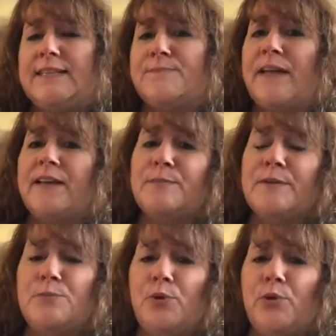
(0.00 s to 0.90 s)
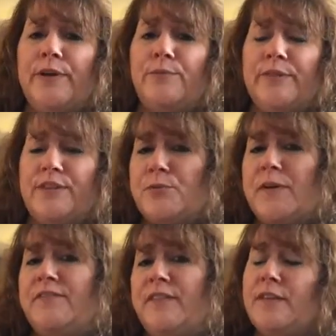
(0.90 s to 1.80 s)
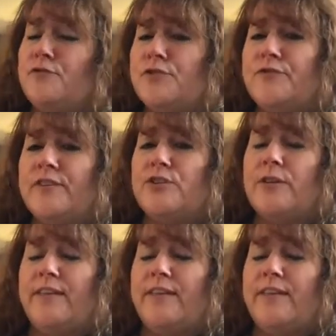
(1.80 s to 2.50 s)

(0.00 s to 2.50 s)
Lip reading: is my husband deployed with the 25th